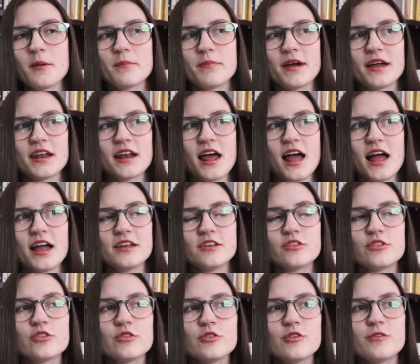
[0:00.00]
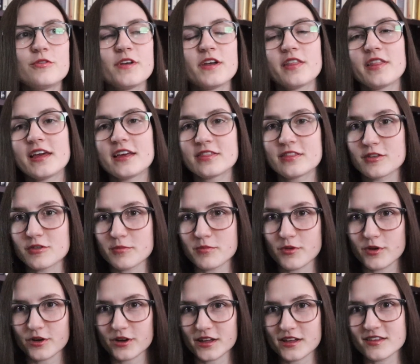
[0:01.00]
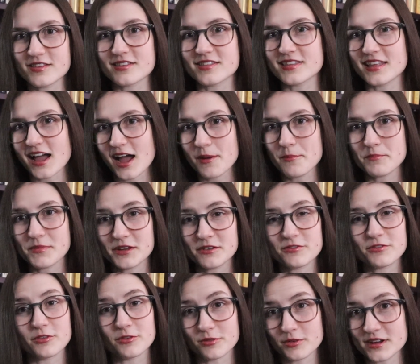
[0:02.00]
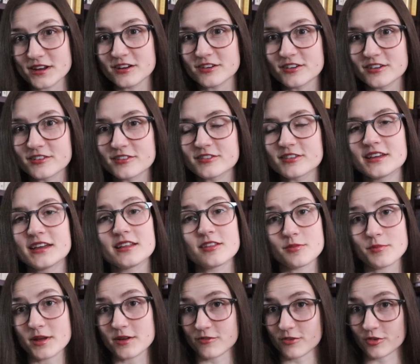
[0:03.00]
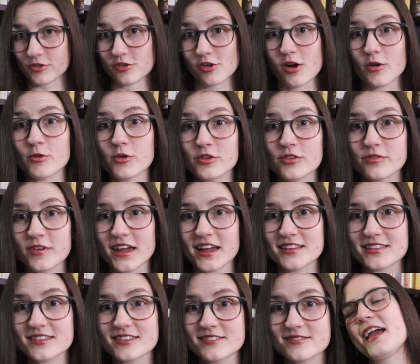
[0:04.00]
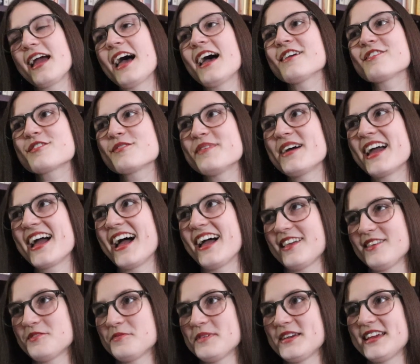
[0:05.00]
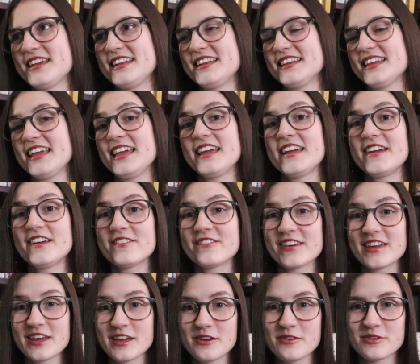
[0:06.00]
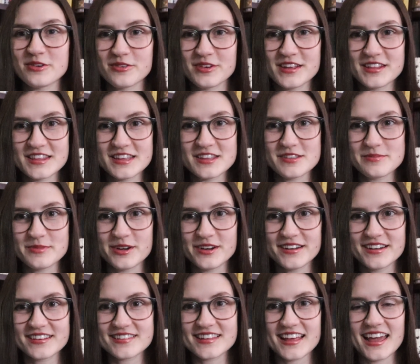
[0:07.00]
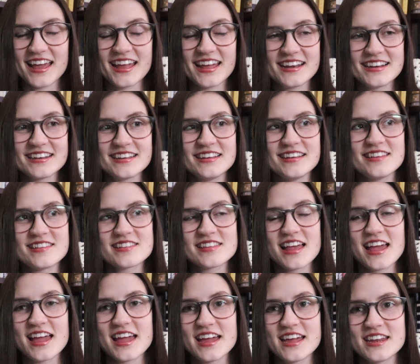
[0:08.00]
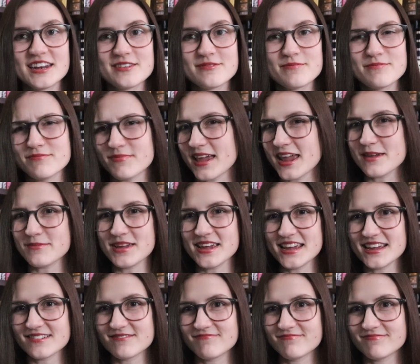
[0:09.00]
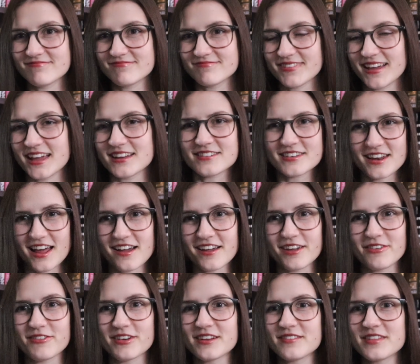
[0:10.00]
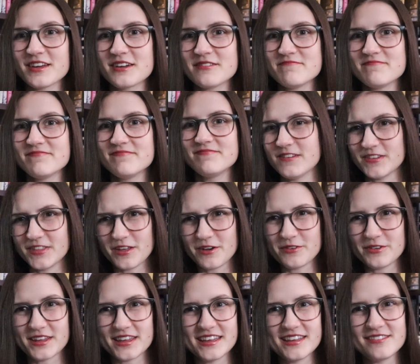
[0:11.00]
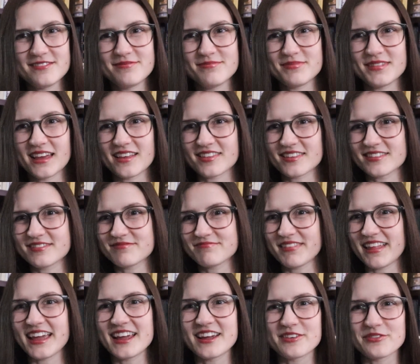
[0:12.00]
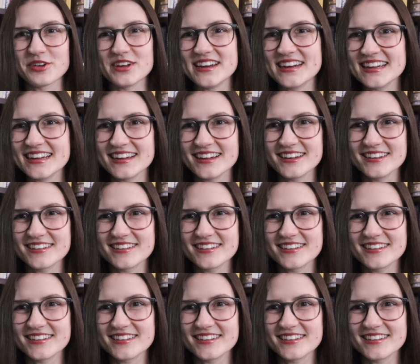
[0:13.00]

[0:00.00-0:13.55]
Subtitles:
but I do feel like this book is not meant for readers, it's meant for Star Wars fans. I asked my husband if he would read these books and he said maybe, and to not get rid of them, even though he doesn't like reading.